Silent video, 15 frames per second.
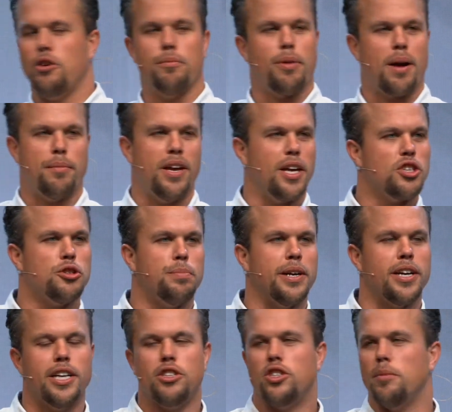You probably
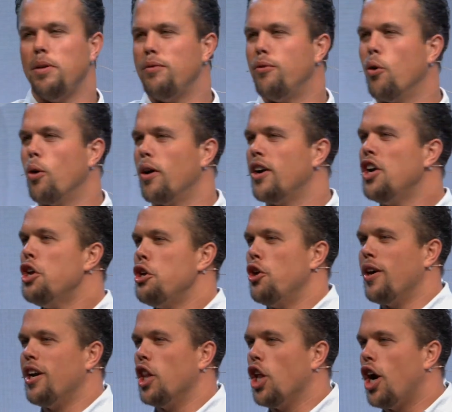experienced it before.
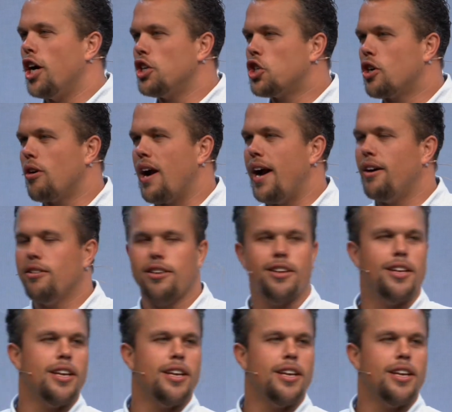You're in a large crowd.